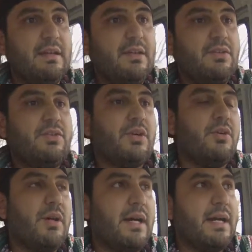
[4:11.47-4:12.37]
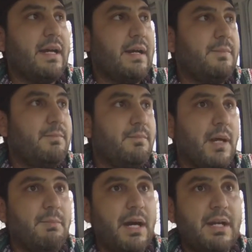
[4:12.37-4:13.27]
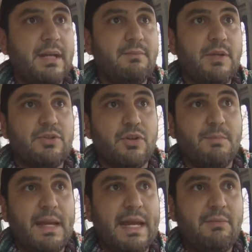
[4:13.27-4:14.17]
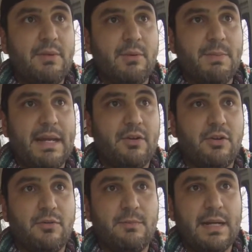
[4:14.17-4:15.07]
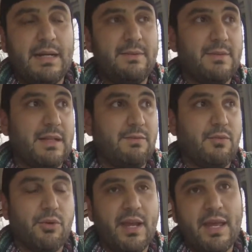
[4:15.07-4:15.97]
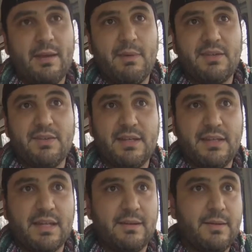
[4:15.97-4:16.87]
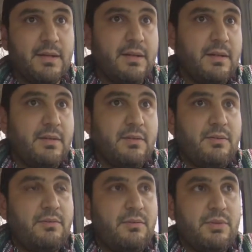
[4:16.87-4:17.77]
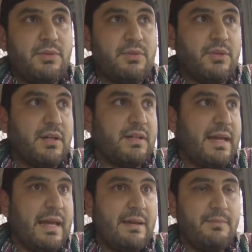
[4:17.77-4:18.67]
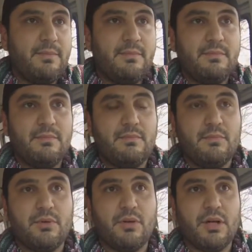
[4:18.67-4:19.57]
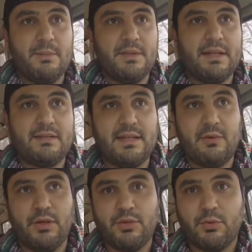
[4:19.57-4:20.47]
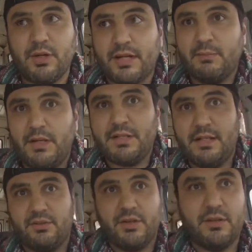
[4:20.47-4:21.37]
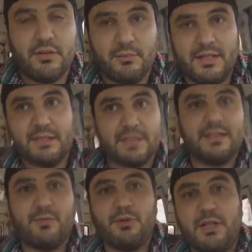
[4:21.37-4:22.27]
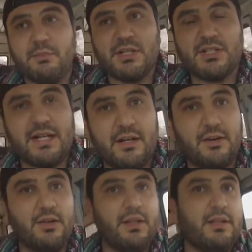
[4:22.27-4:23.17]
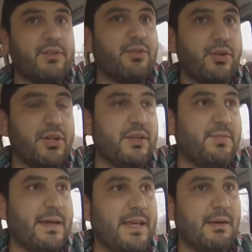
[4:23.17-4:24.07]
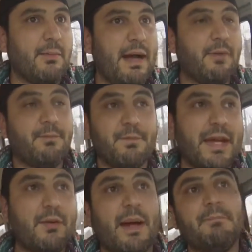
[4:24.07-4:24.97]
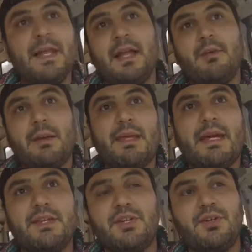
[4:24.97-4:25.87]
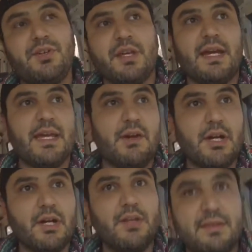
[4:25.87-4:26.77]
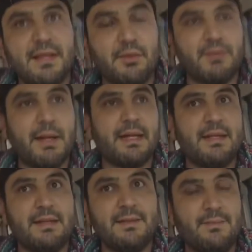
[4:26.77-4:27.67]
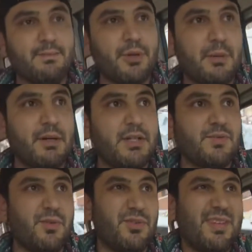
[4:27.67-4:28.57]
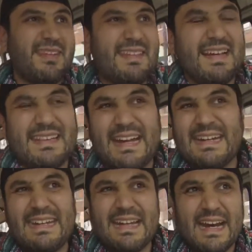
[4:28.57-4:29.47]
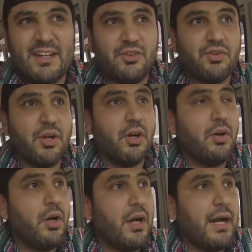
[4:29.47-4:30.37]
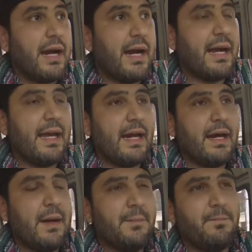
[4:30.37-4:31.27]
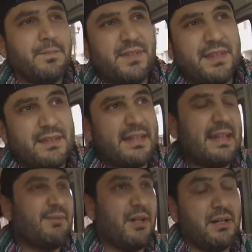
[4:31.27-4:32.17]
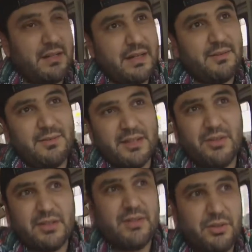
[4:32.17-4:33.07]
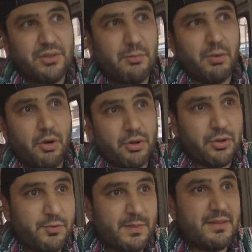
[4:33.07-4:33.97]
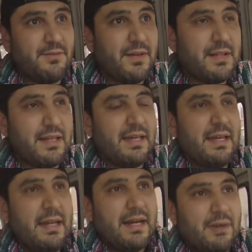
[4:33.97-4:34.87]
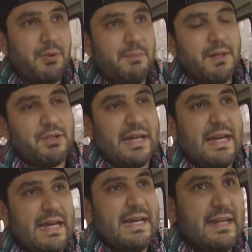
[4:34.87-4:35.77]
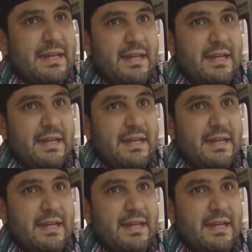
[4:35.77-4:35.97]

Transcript: So I bought it. We drove back. We were back home by like 4 a.m. on Sunday. Took a nap, woke up the next day, went to work on Monday. So, I mean, that's pretty much how the story of this thing came about. Anyway, what I'm getting to is, a year ago, this thing was abandoned pretty much since like 99 or so. Since then I've done a lot of little things to the motor specifically. I rebuilt the head,